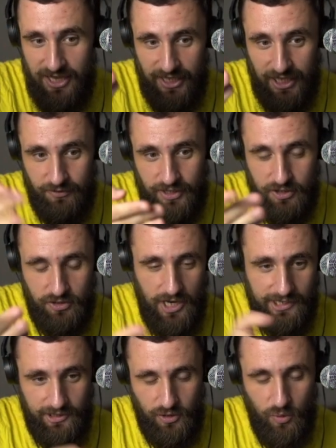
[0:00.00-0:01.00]
like if they're
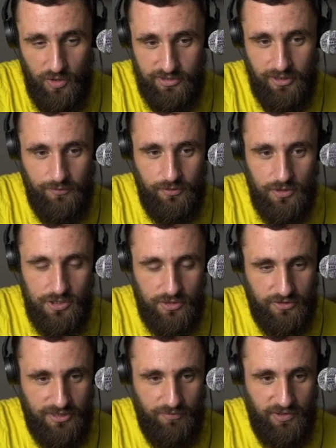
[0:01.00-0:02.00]
trying to cause confusion or
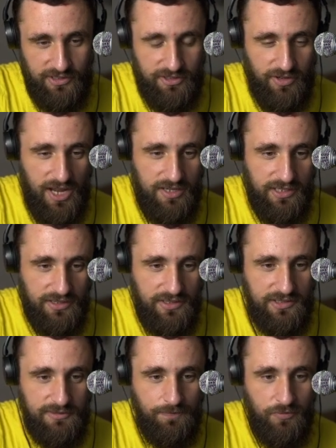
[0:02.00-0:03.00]
something surrounding
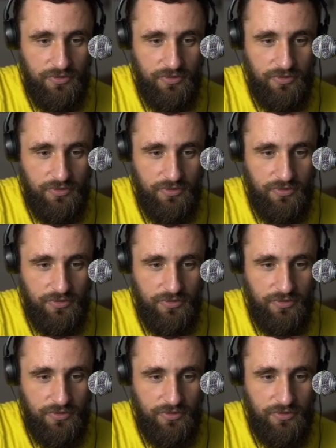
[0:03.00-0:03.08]
this.